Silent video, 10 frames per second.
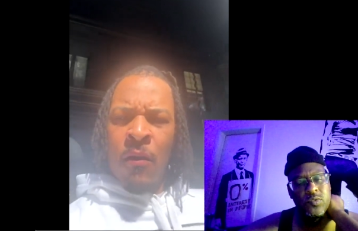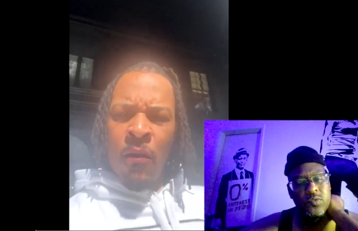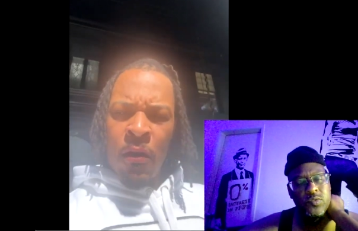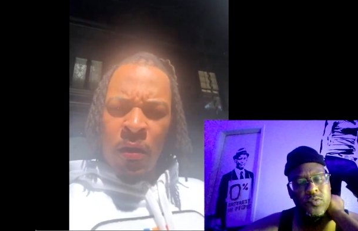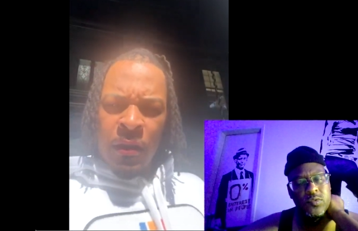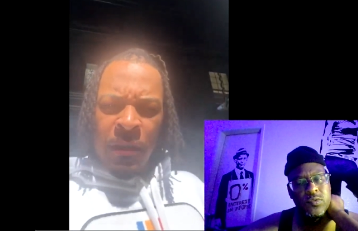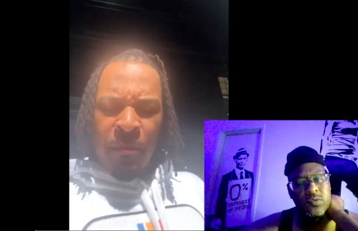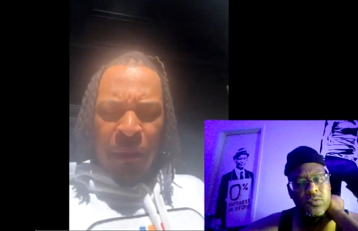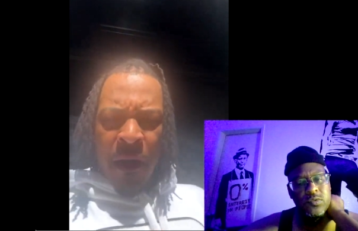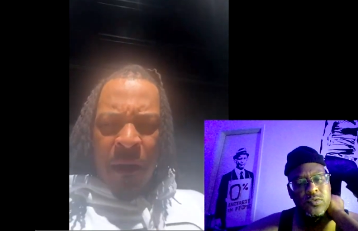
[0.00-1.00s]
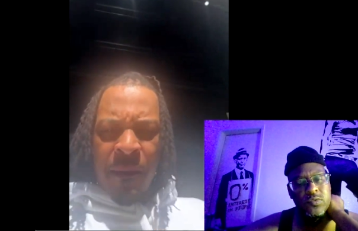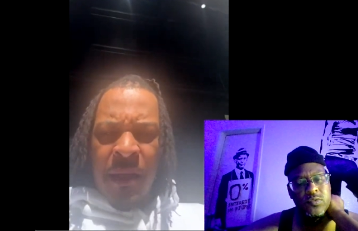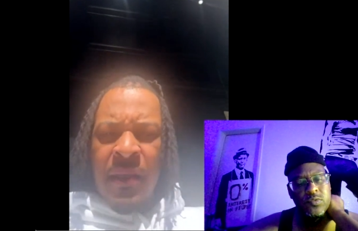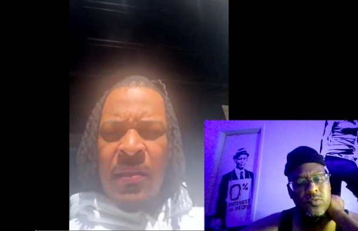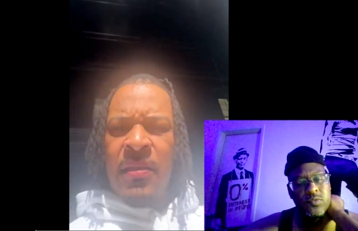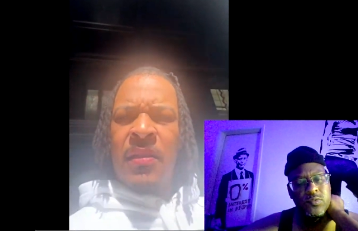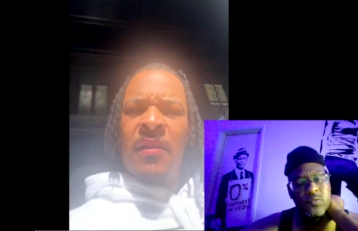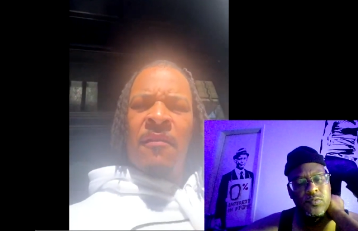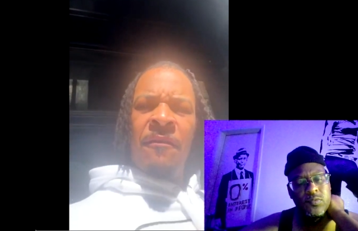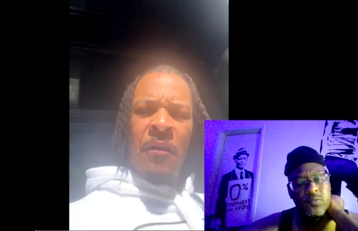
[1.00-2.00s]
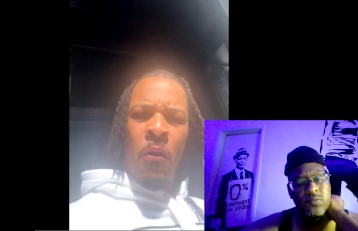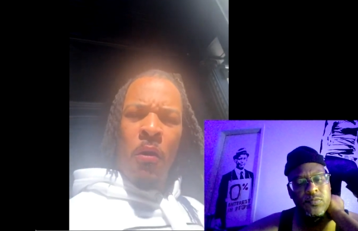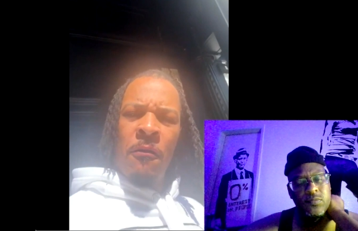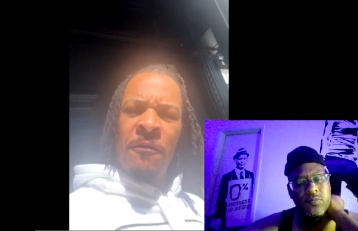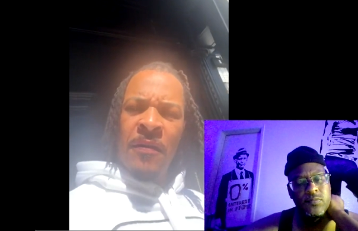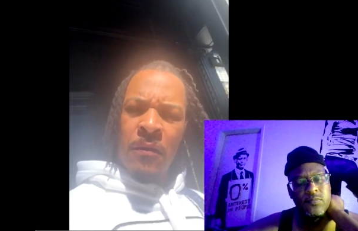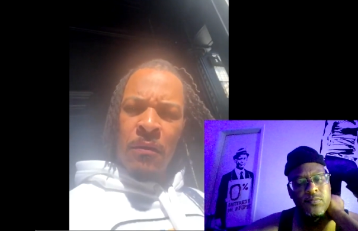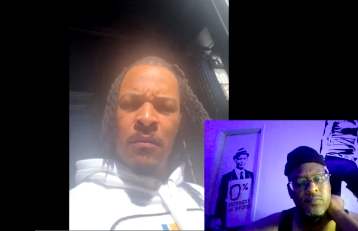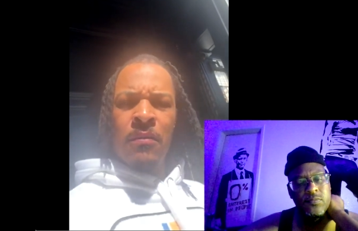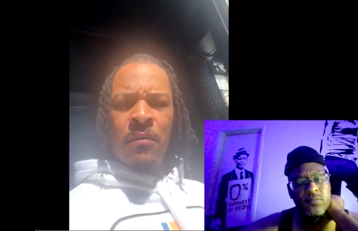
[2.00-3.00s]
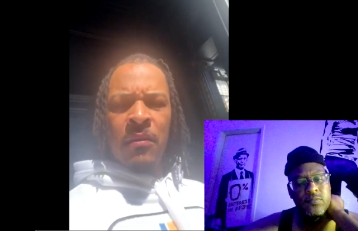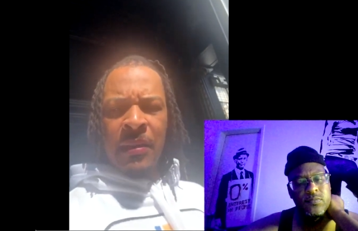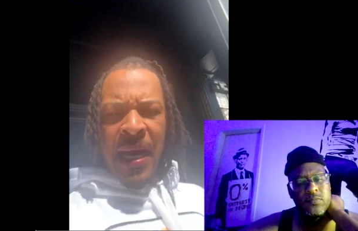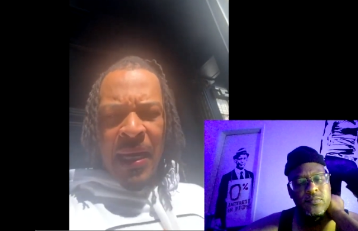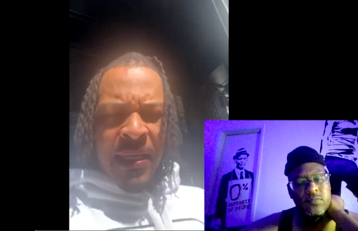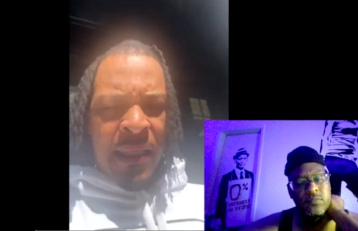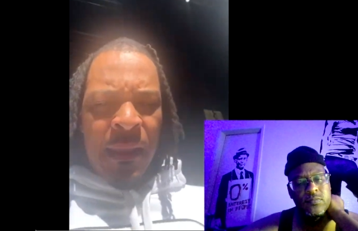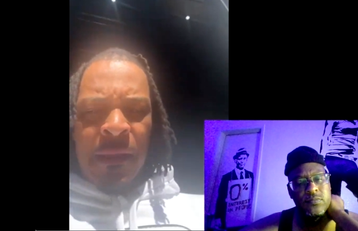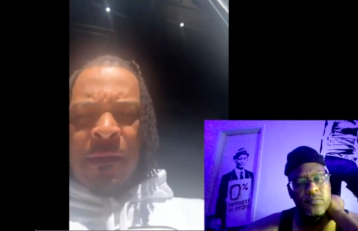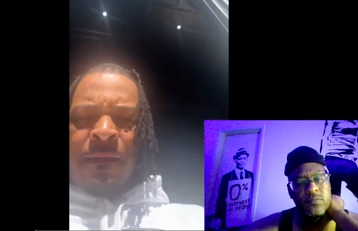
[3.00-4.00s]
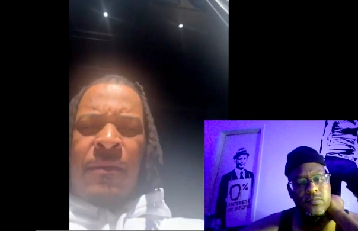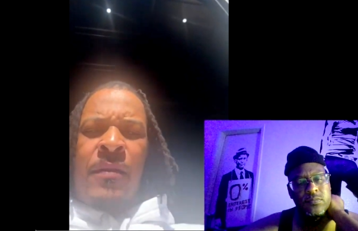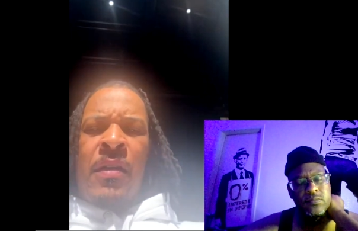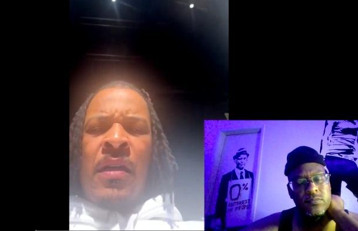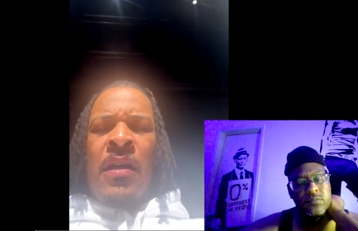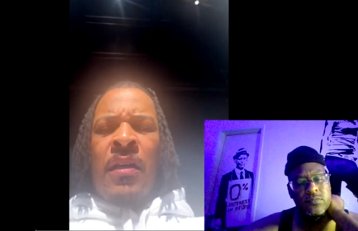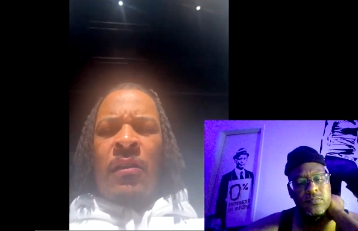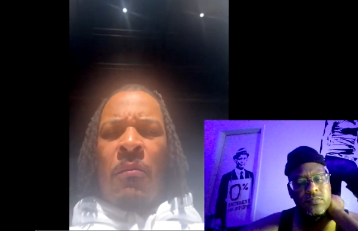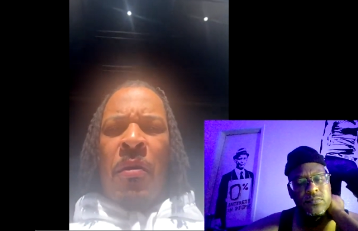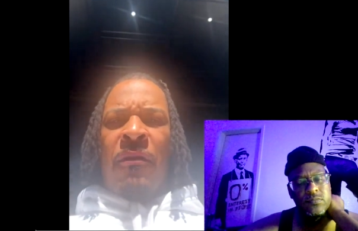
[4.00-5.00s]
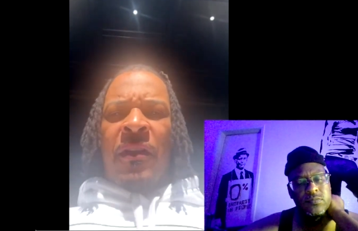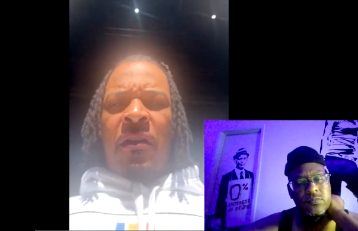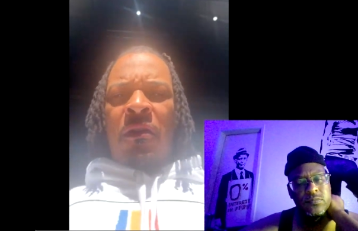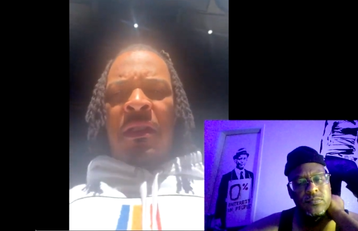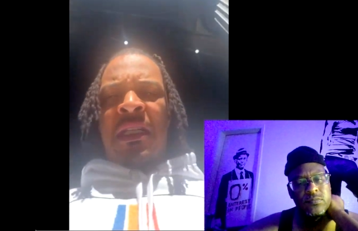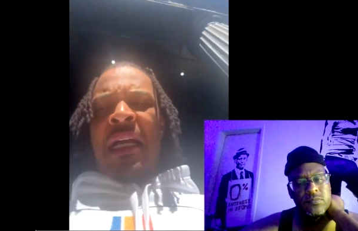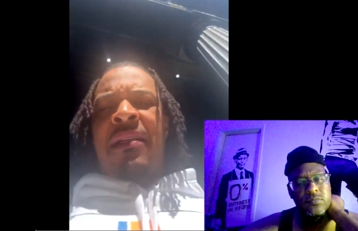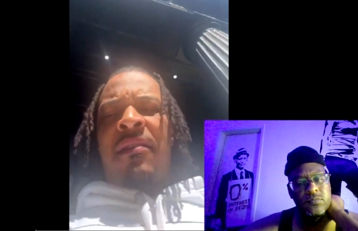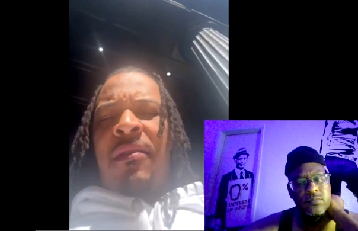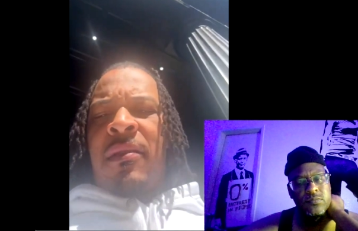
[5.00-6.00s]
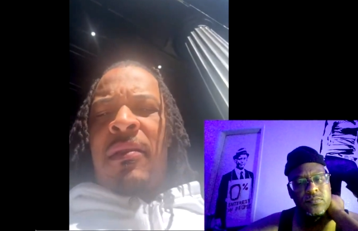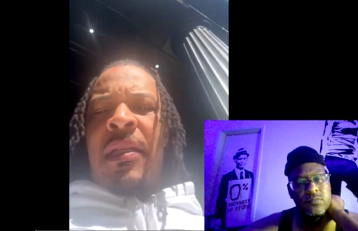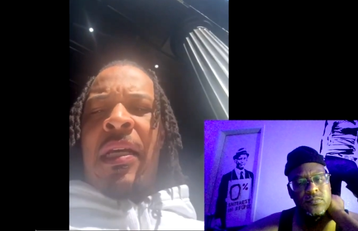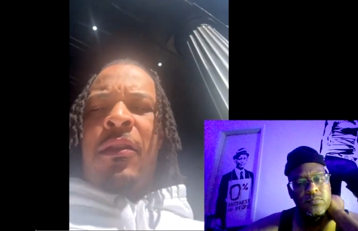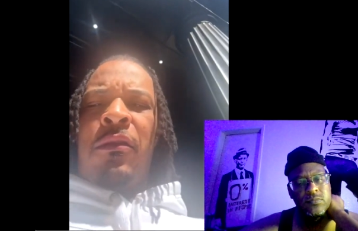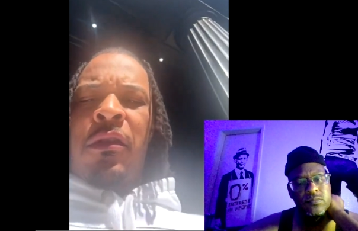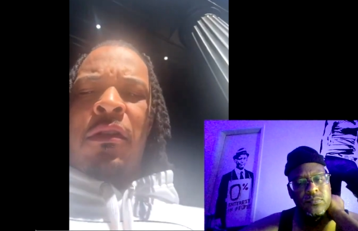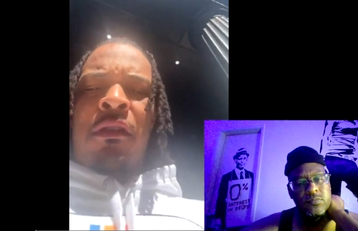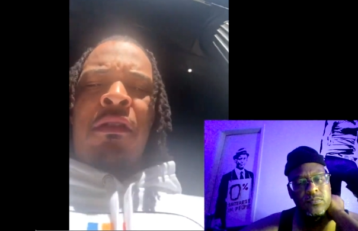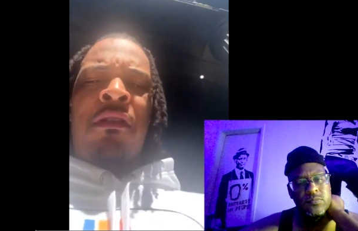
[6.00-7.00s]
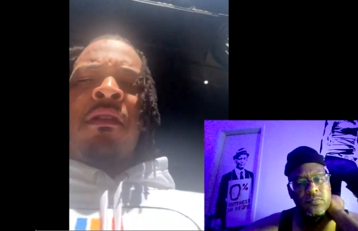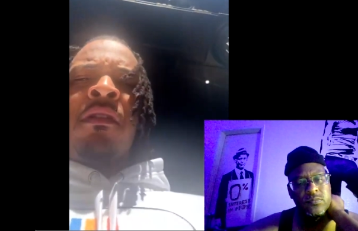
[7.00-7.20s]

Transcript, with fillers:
Speaker 1: Oh. Or dapartments404.com. Hmm. So both of those sites take you to